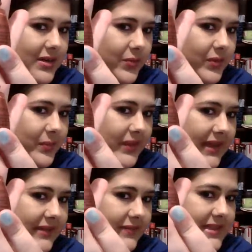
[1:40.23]
With
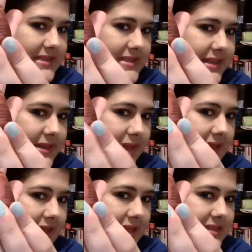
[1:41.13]
black flecks in it,
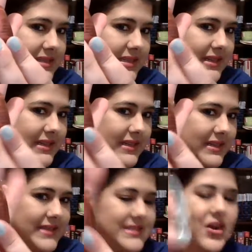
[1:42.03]
and
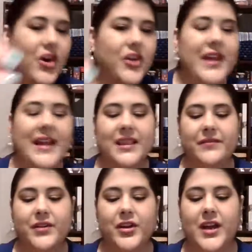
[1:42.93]
it's called I
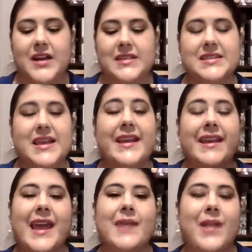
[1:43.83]
Love Your Guts, and
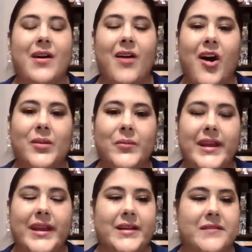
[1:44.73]
it came out
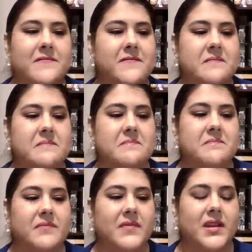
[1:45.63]
Halloween of,
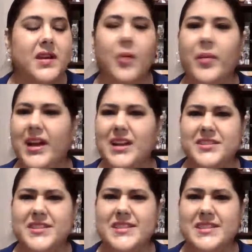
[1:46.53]
oh my
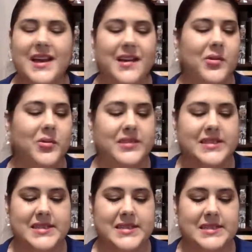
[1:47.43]
gosh, this is kind of old.
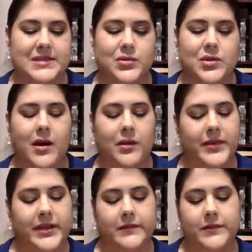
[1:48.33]
This is
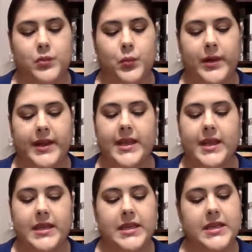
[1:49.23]
Halloween of
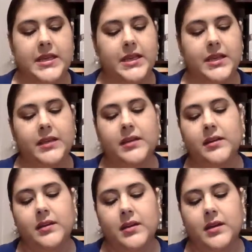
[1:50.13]

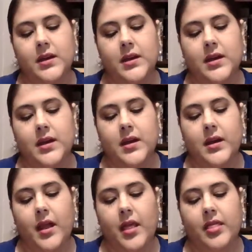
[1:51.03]

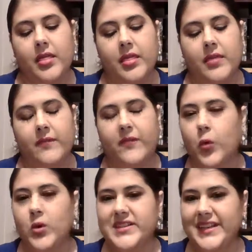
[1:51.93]

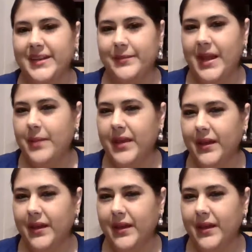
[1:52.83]
2014, maybe?